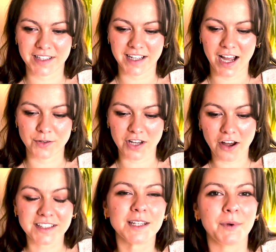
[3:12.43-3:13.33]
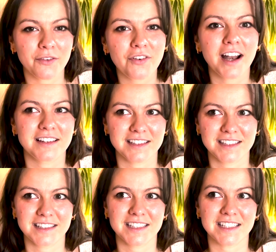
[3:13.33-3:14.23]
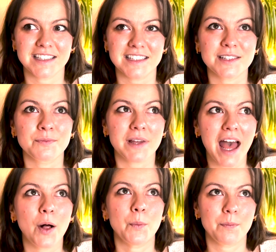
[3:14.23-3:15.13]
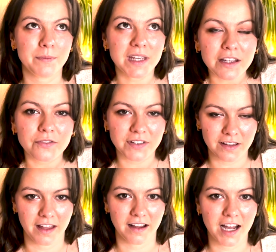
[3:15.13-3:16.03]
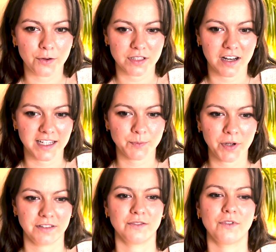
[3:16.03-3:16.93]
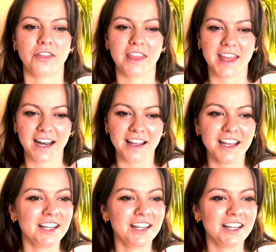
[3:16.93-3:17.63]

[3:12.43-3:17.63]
I was asking my friends to to help me feel like I was a nice person rather than